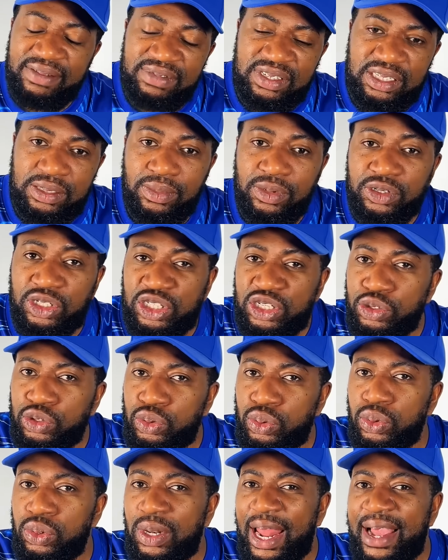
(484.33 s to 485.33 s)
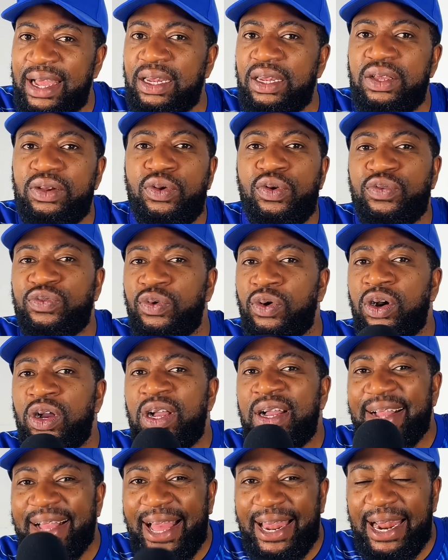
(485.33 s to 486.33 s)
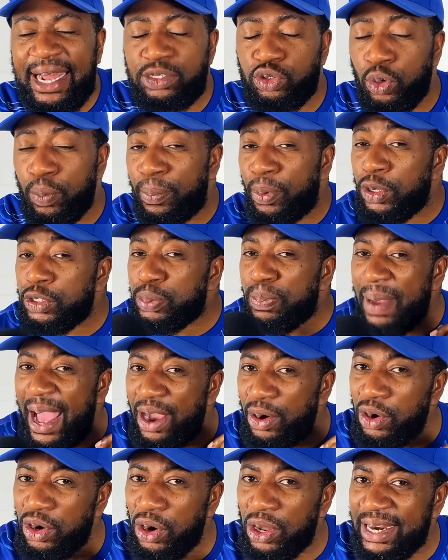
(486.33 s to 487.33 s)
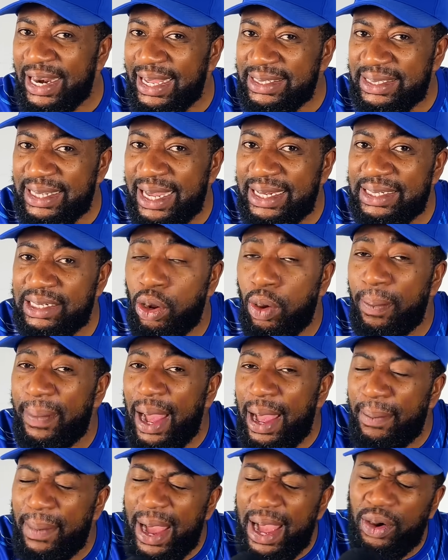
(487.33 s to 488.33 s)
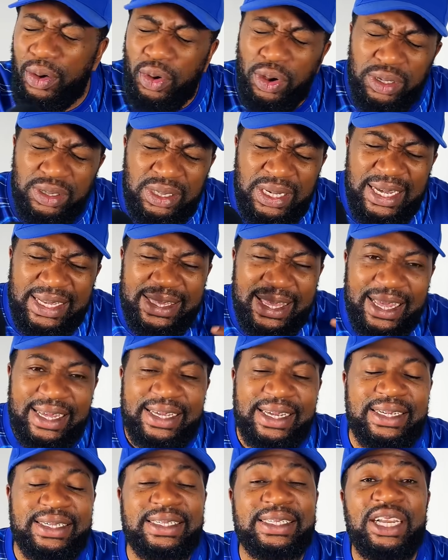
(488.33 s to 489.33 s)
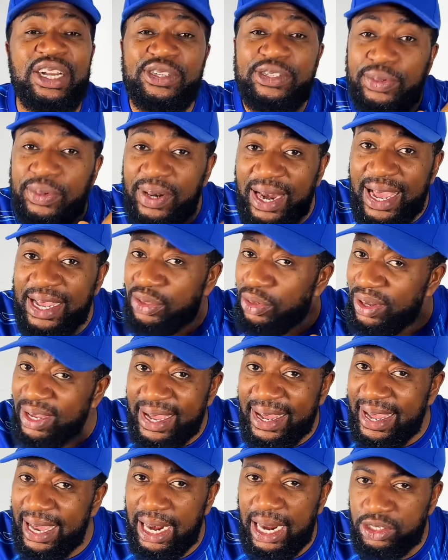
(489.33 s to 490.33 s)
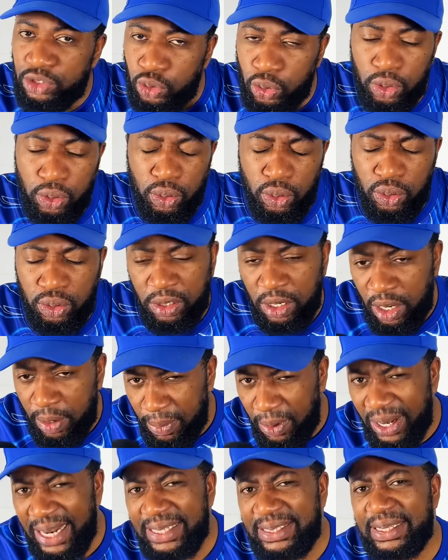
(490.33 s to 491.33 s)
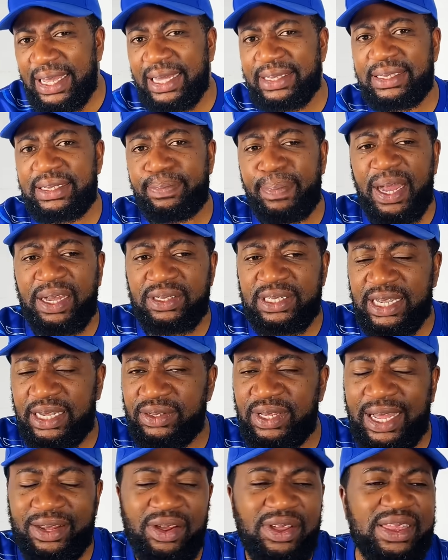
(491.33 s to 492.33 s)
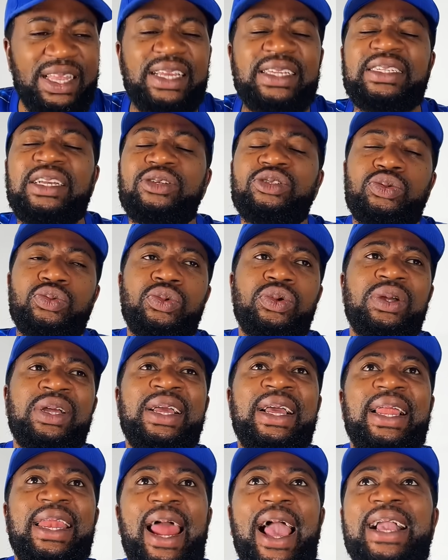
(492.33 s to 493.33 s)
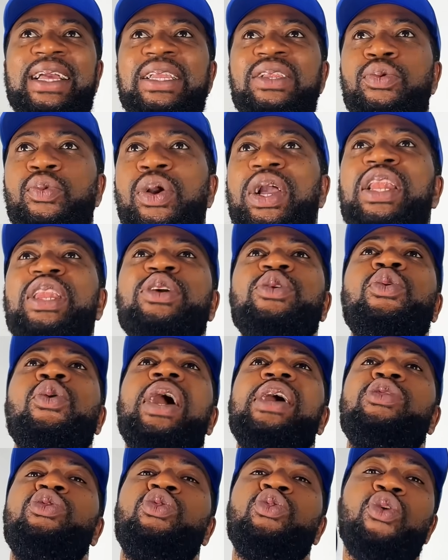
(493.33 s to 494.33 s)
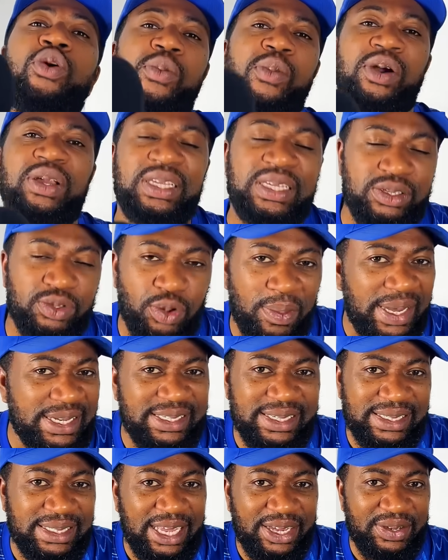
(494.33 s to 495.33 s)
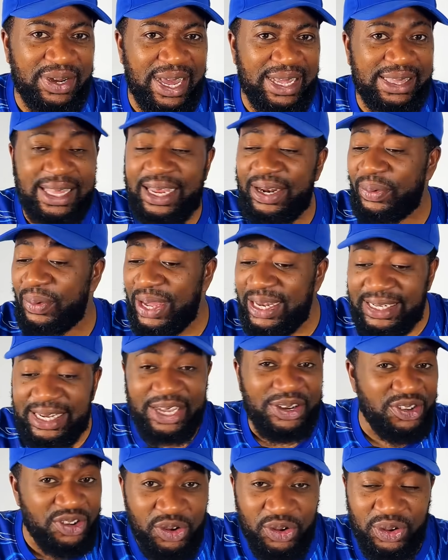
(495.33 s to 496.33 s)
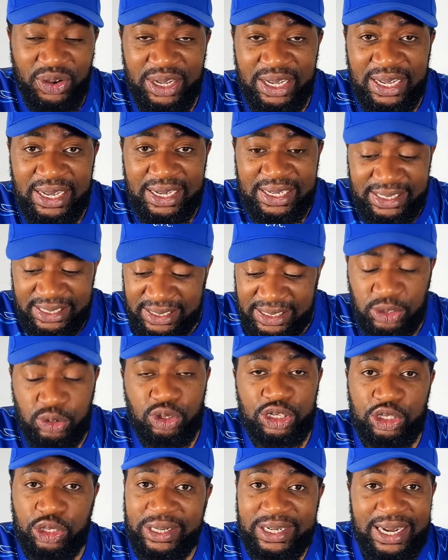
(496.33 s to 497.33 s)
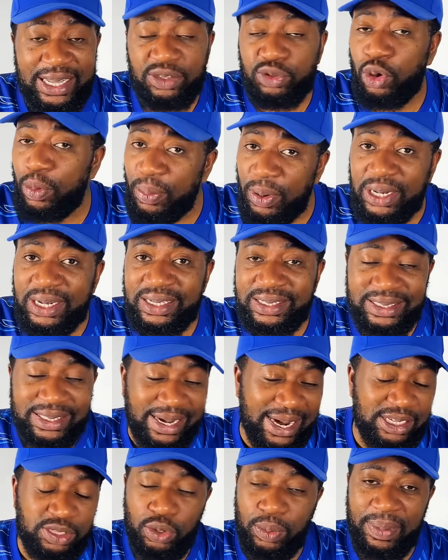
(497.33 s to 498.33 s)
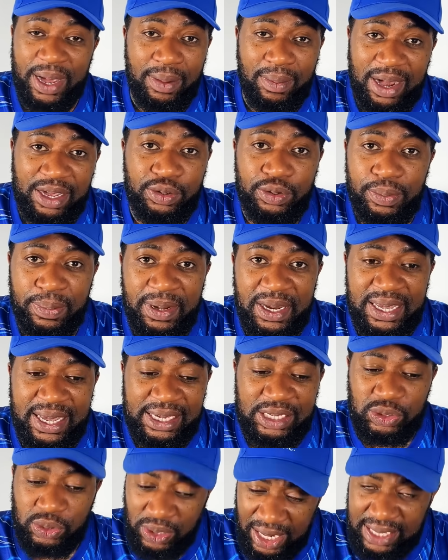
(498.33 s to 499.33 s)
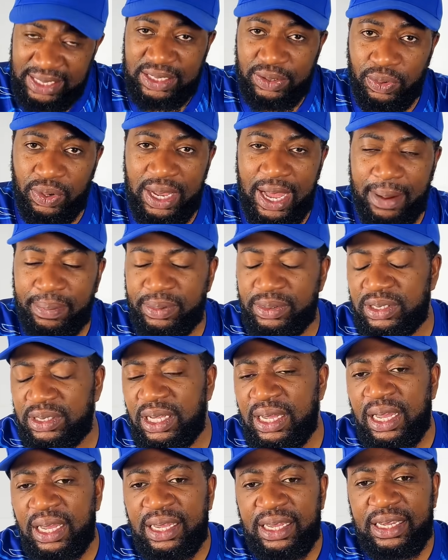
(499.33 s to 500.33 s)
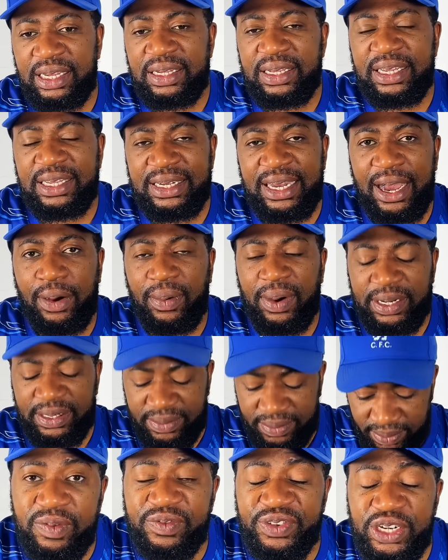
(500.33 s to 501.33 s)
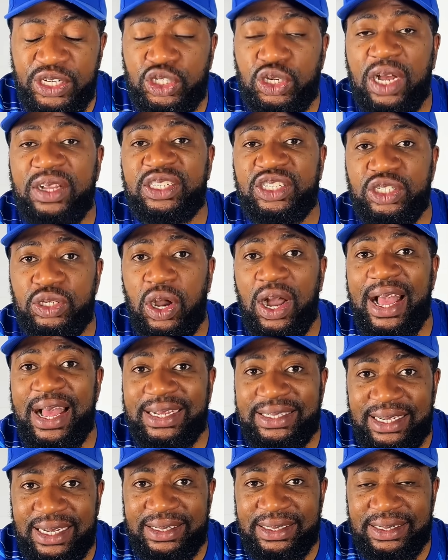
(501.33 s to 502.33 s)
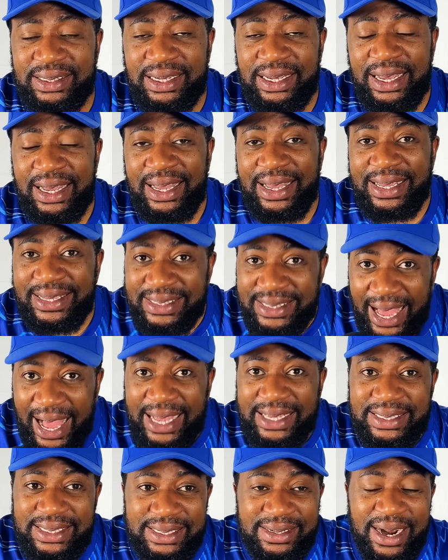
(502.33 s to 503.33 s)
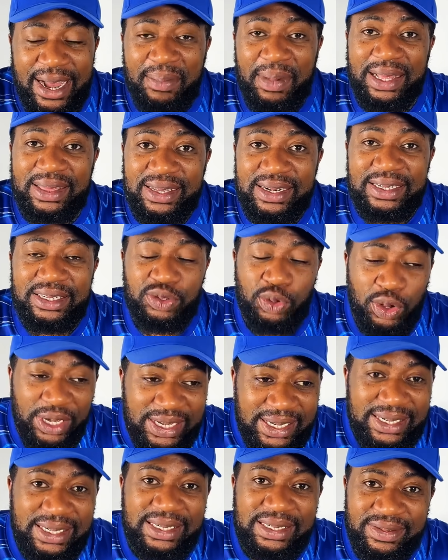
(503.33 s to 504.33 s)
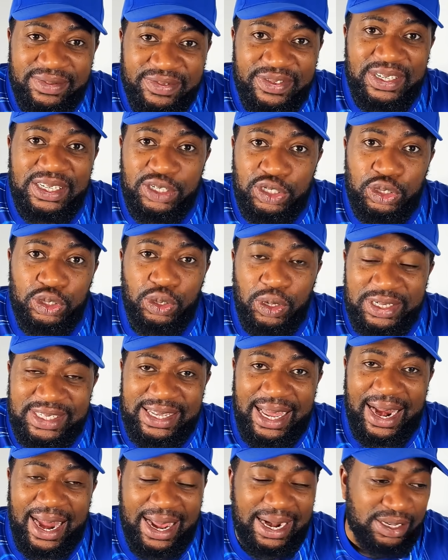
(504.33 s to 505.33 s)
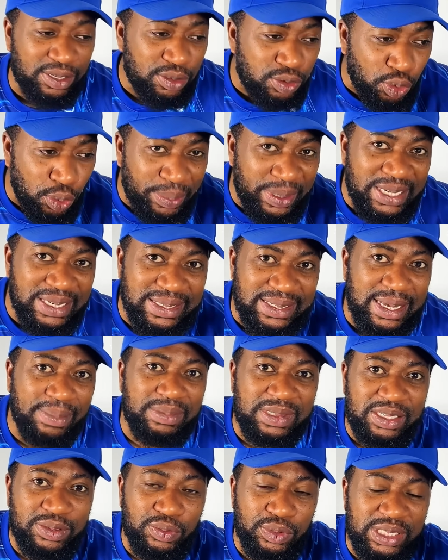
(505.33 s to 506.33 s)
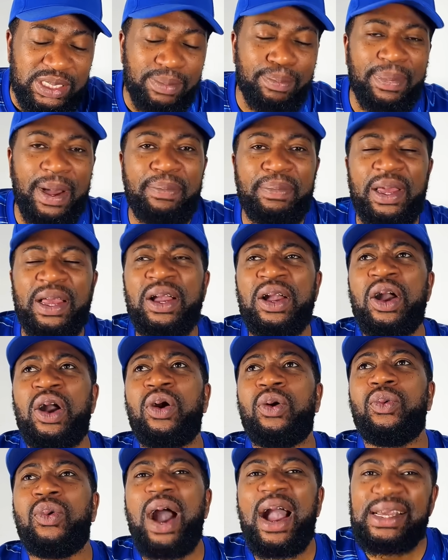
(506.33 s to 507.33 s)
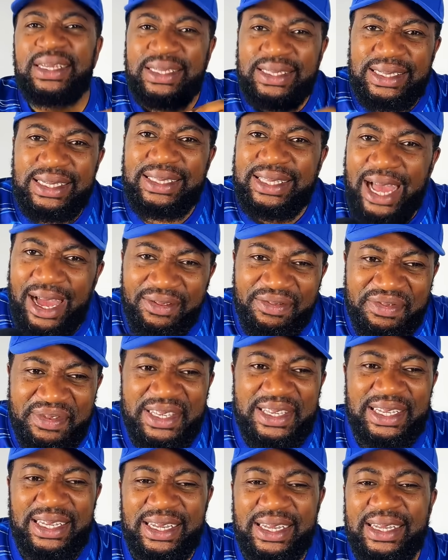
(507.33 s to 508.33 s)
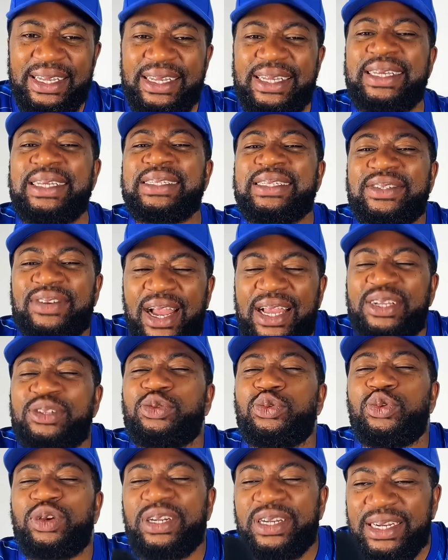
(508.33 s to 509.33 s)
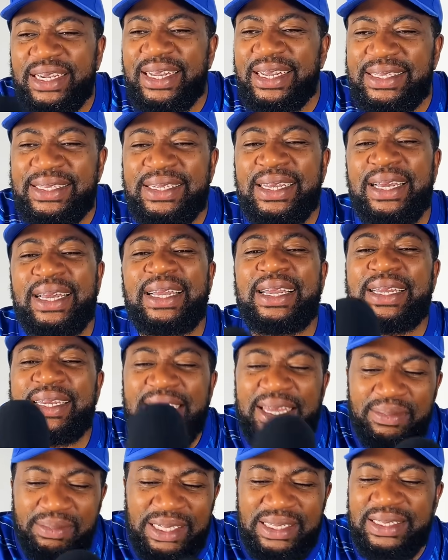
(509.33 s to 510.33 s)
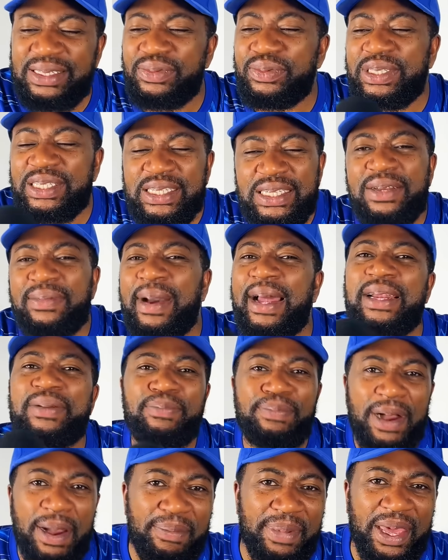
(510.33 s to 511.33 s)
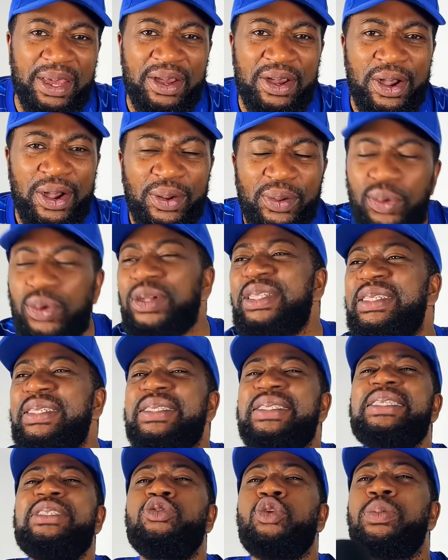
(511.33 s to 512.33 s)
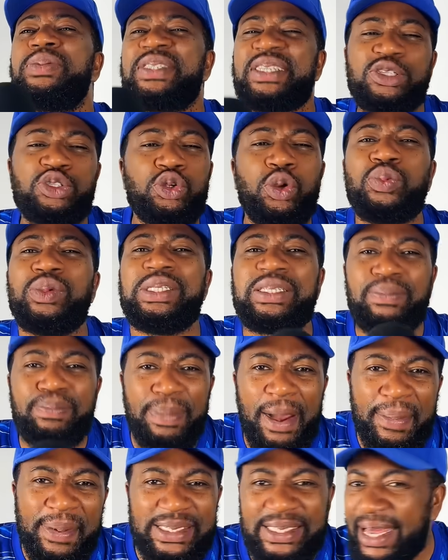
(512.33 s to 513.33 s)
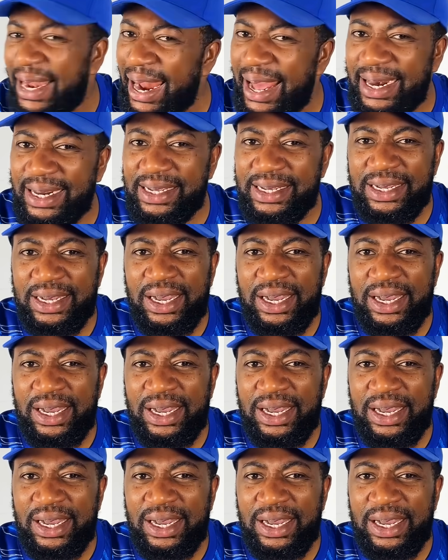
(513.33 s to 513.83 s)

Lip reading: Simons, Chelsea will likely go for Garnacho. But my own understanding by my own thinking, Chelsea will like to get Garnacho on loan. But let's see as he pounds out. I don't think Chelsea will likely quickly go and throw money to Manchester United when they know the situation that nobody tries to buy Man U players. So let's see what happens in that one. Vini Jr. agent is asking Real Madrid to increase Vini Jr.'s salary to be the same thing with Mbappé. Why is it that Vini is trying to create enmity with him and Mbappé? What is this obsession with Mbappe's salary?